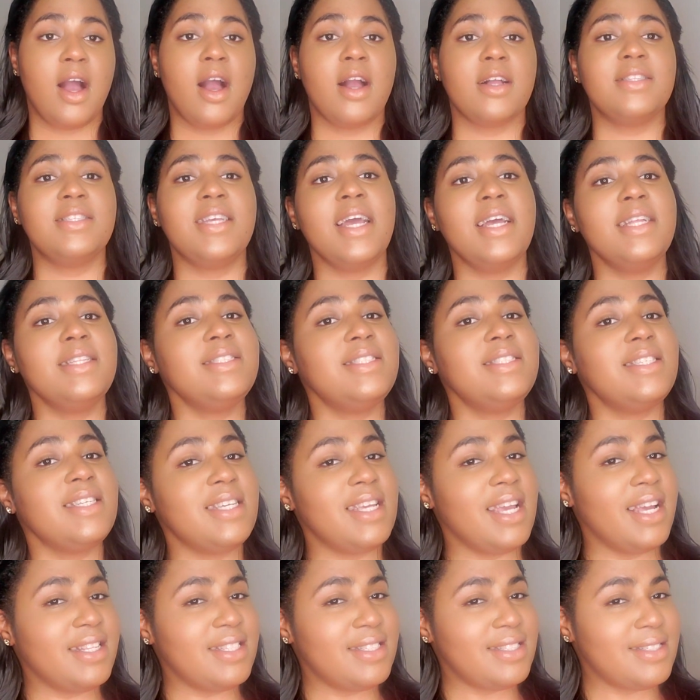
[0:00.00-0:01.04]
tend to
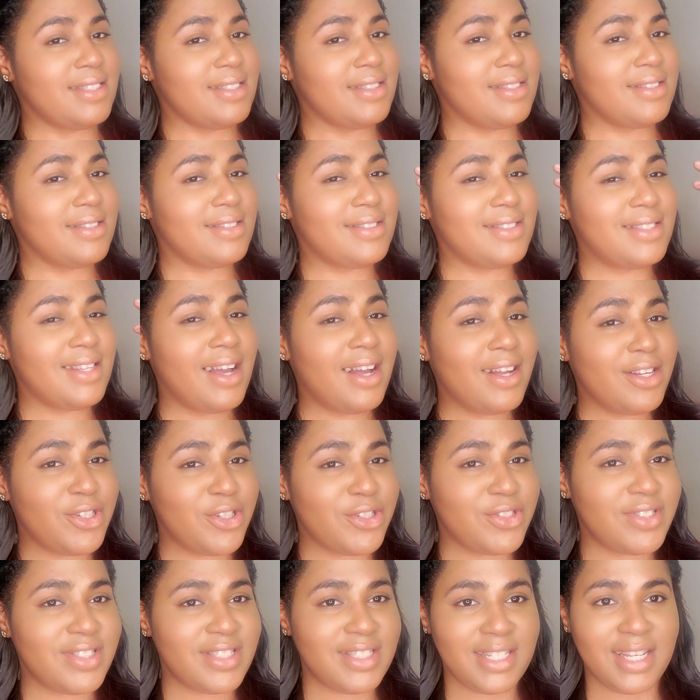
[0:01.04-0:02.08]
get to
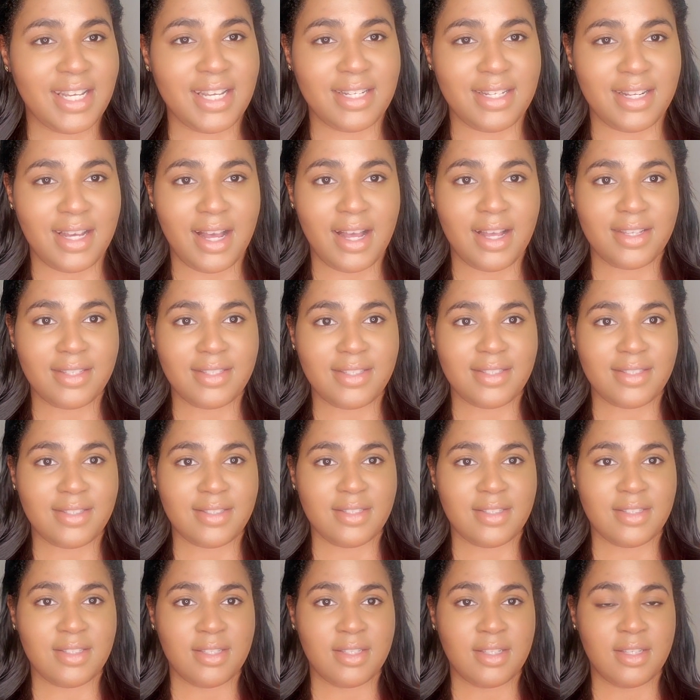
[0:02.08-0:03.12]
understand
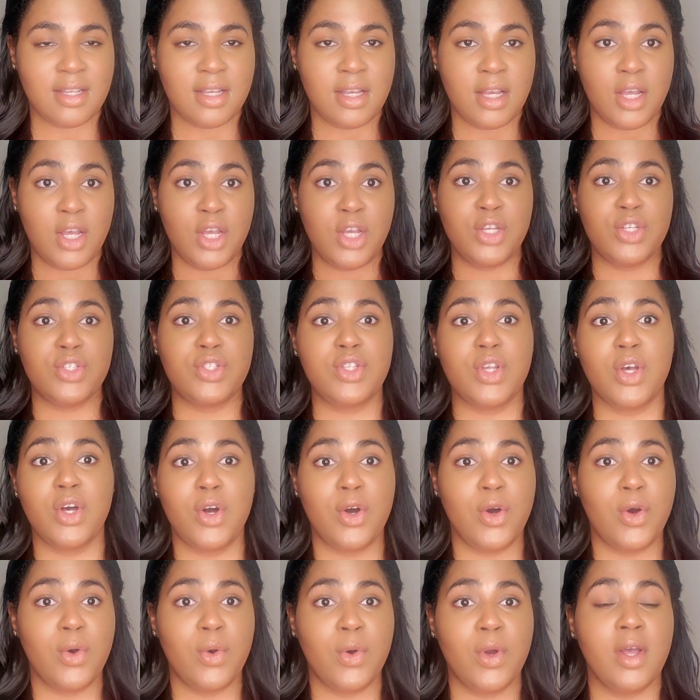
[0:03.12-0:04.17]
us.
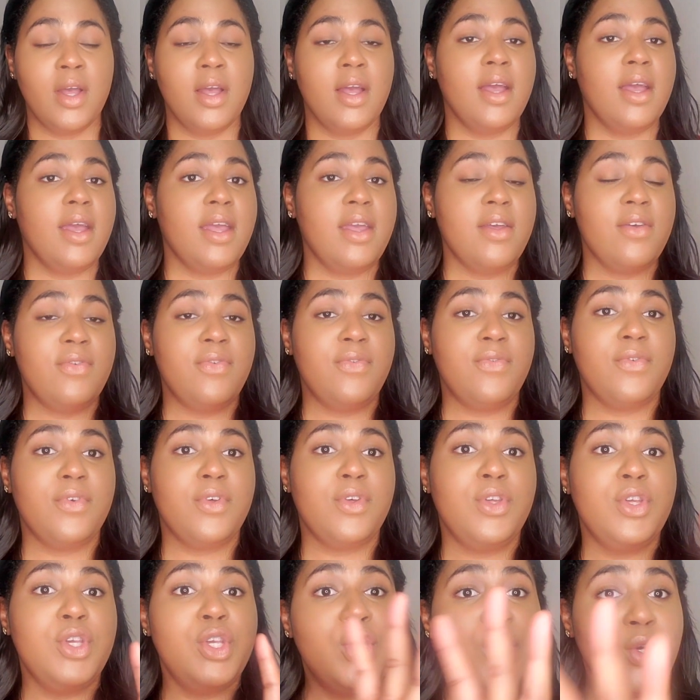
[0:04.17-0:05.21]
So if
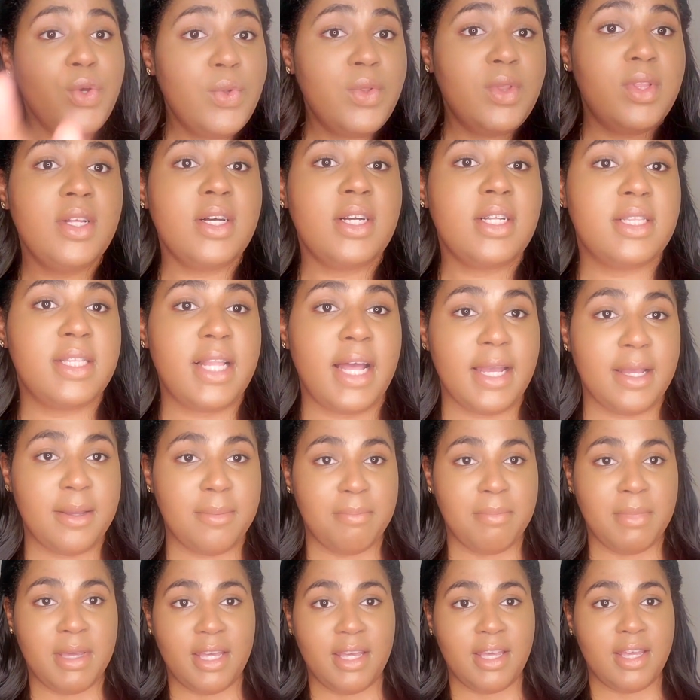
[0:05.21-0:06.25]
you look like
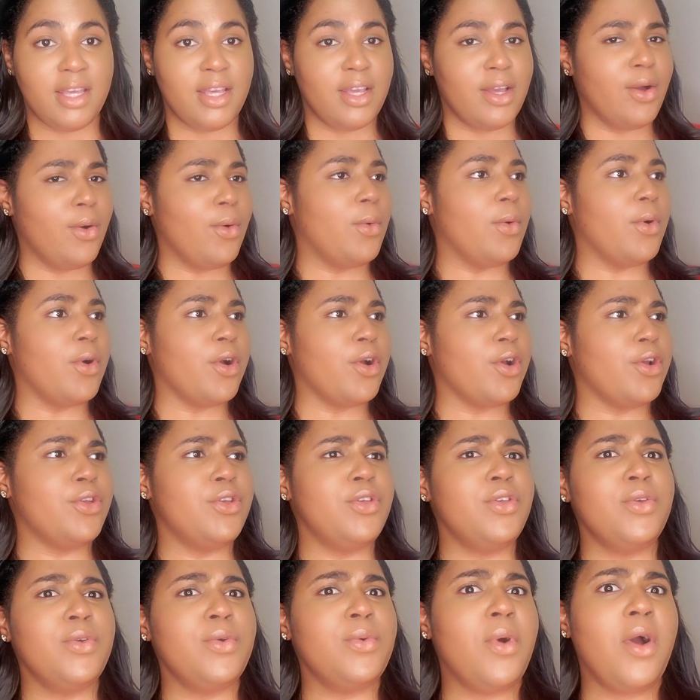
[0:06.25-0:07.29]
me or
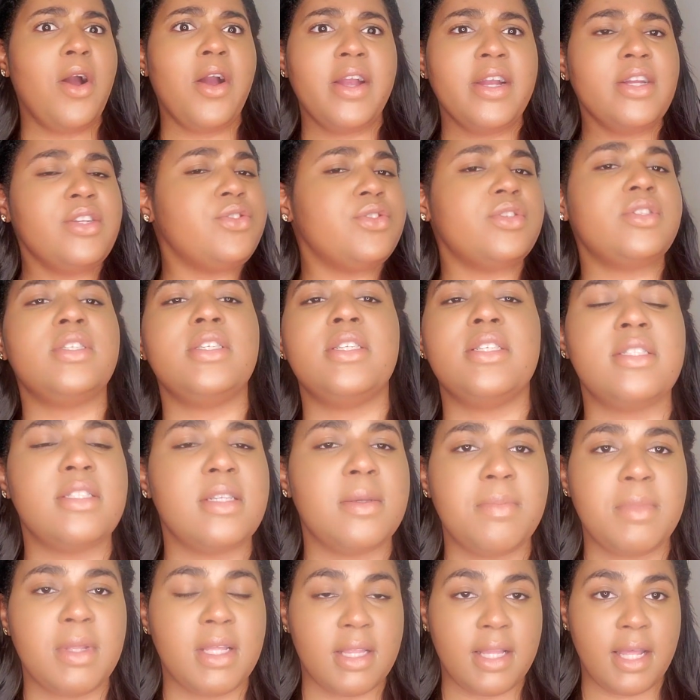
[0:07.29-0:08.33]
you are interested in
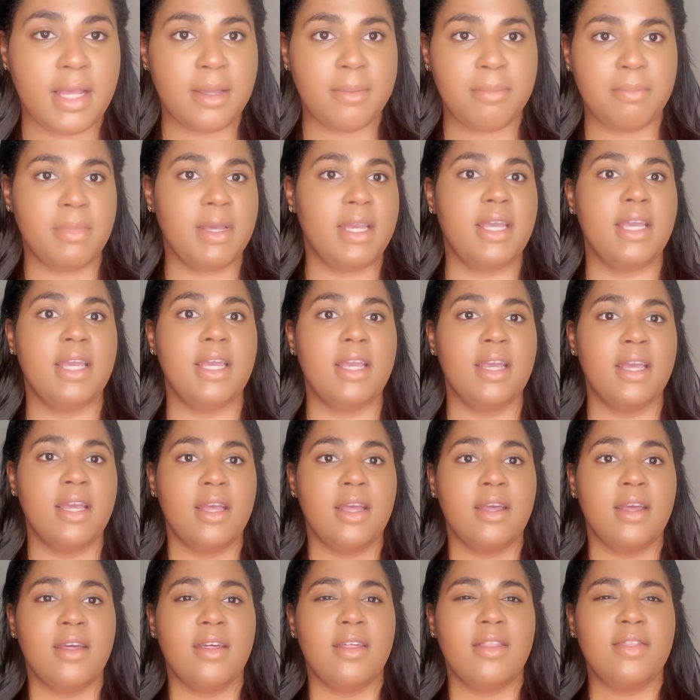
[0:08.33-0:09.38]
something like me,
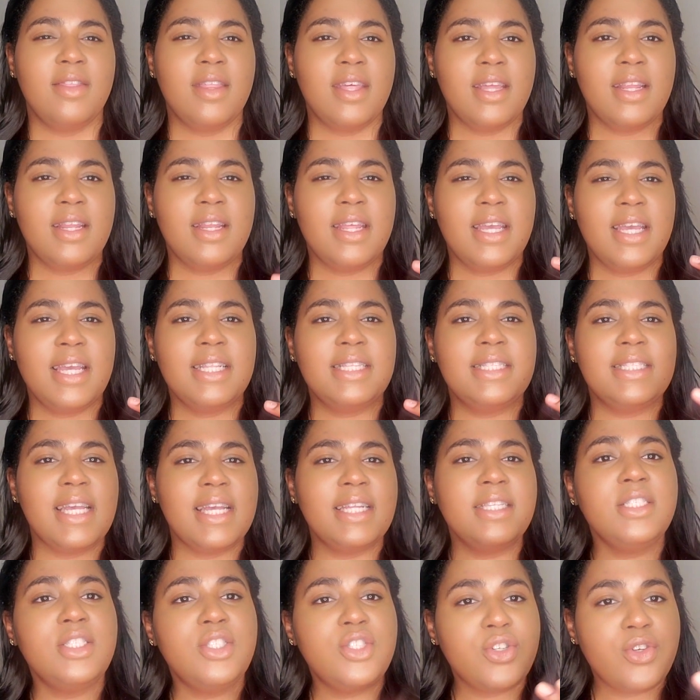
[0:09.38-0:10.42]
then it
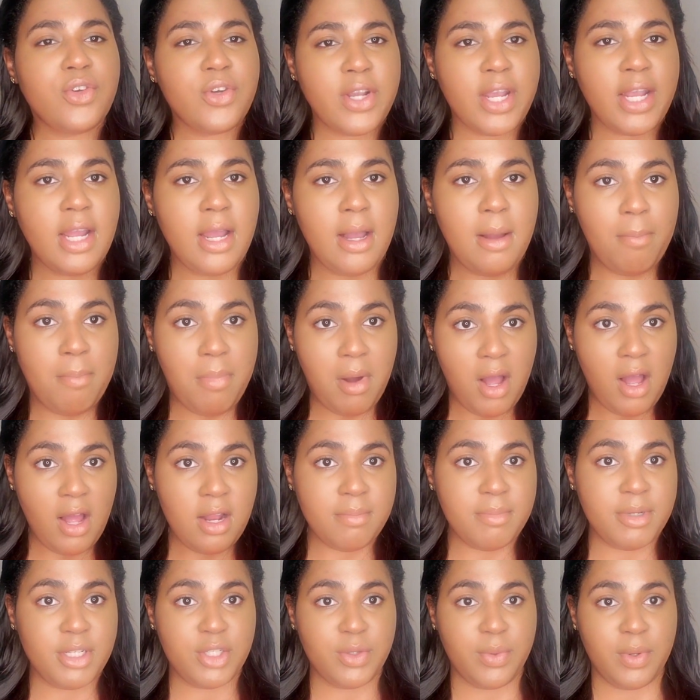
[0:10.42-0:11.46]
tends to create a bond
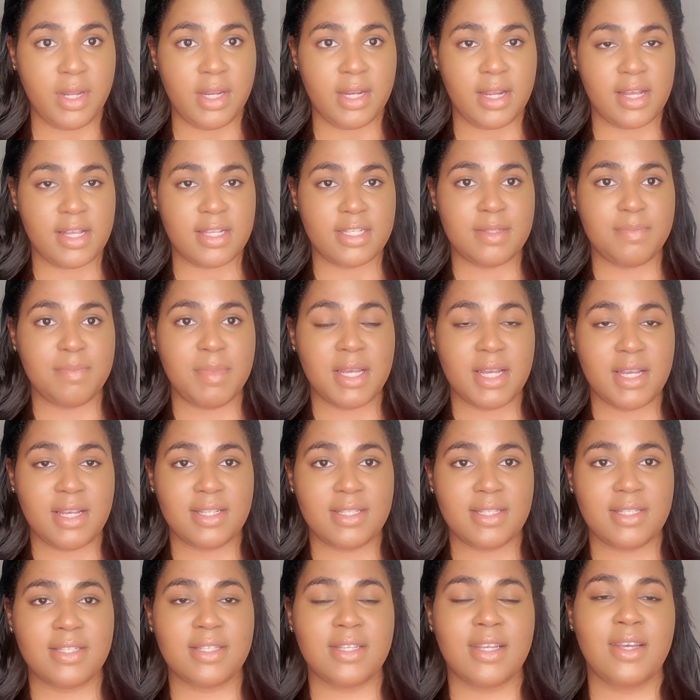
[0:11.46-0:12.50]
between us
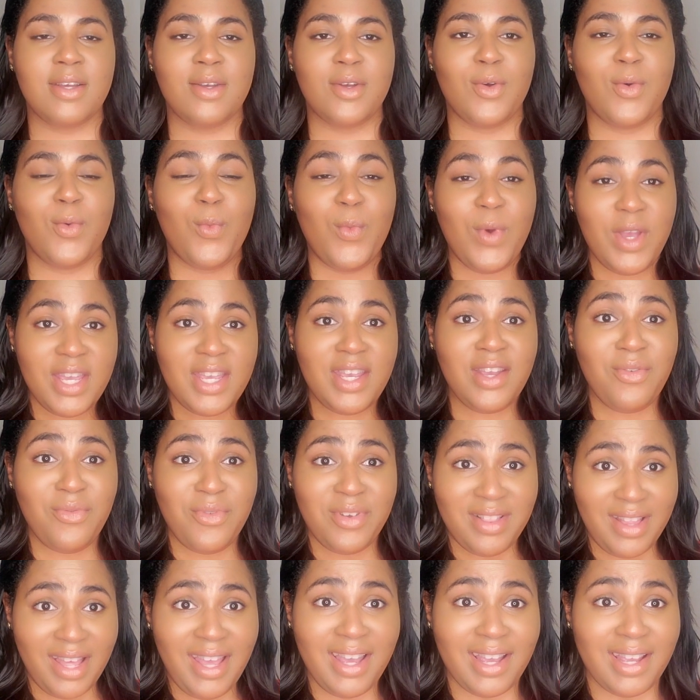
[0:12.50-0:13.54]
because we can
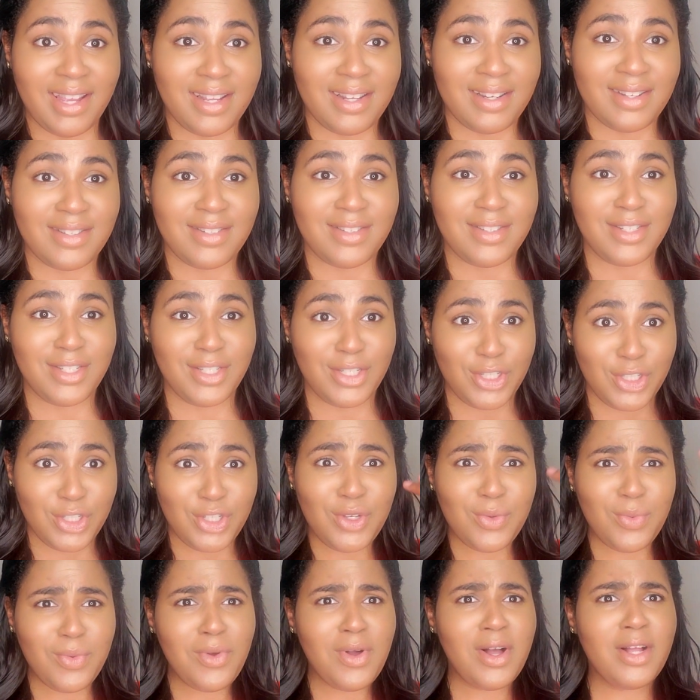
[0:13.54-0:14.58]
relate. You
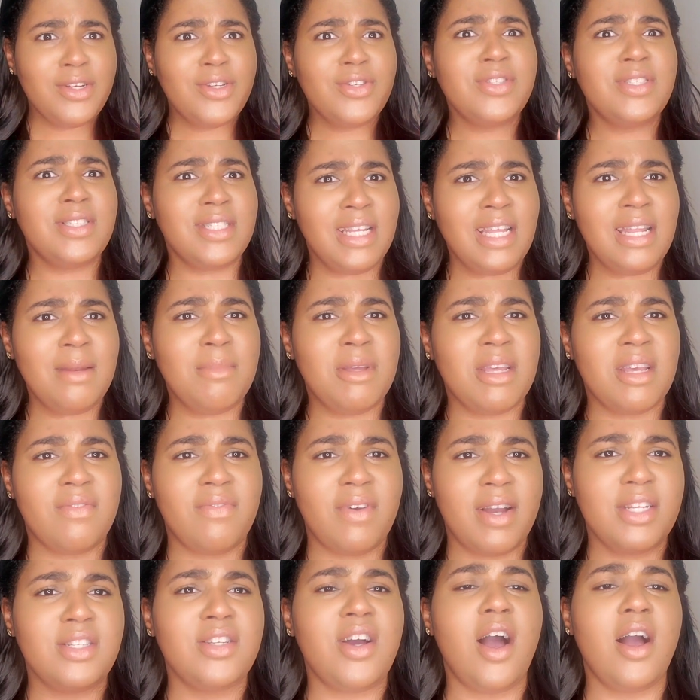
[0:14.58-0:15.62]
will understand me if I
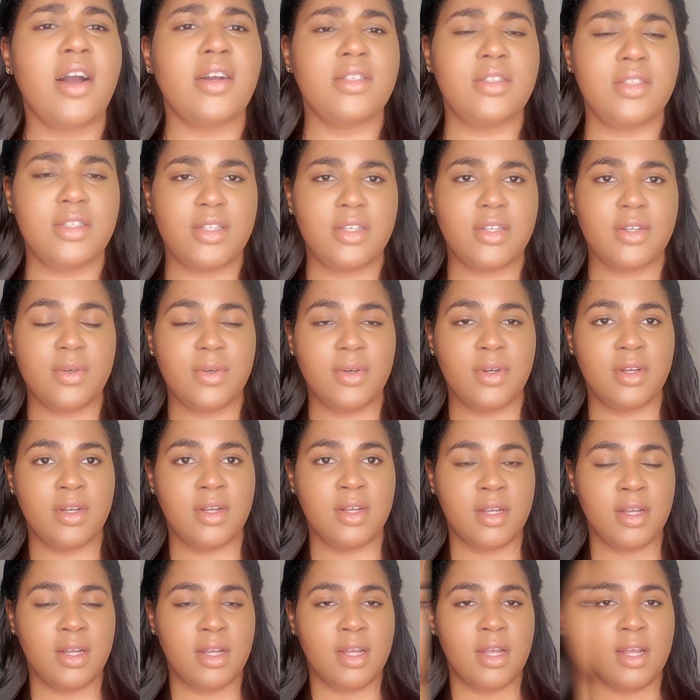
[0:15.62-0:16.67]
talk to you.
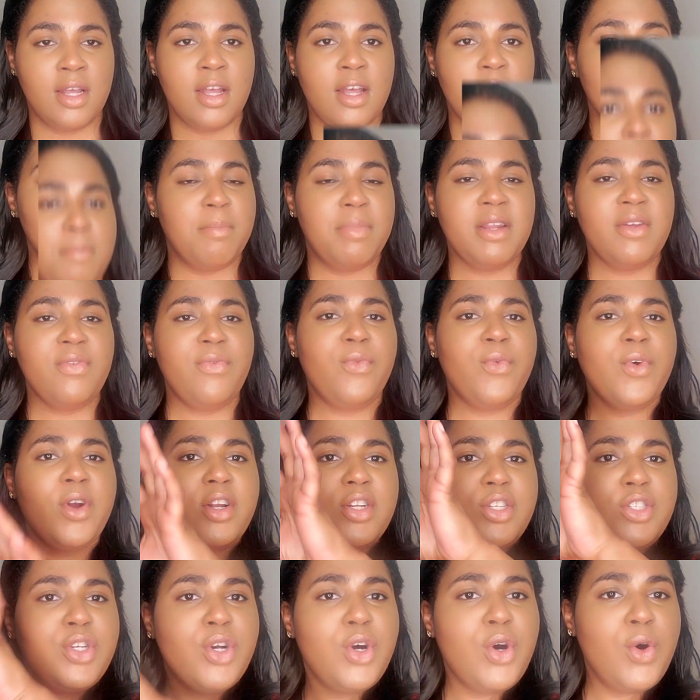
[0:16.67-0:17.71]
But if we're
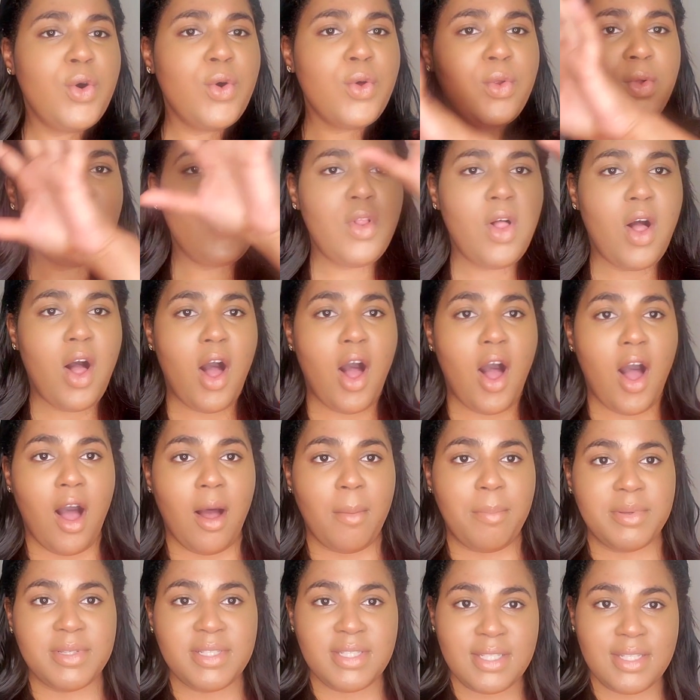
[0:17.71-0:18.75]
total
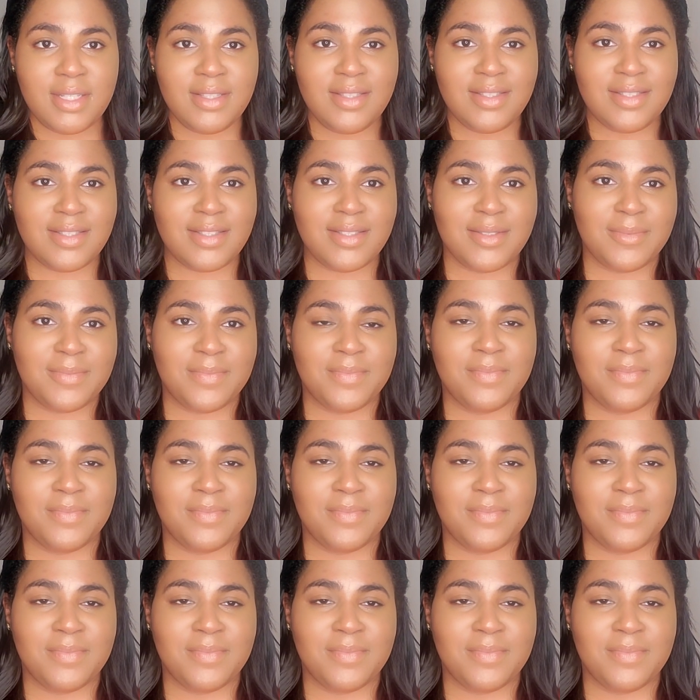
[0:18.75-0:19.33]
opposites,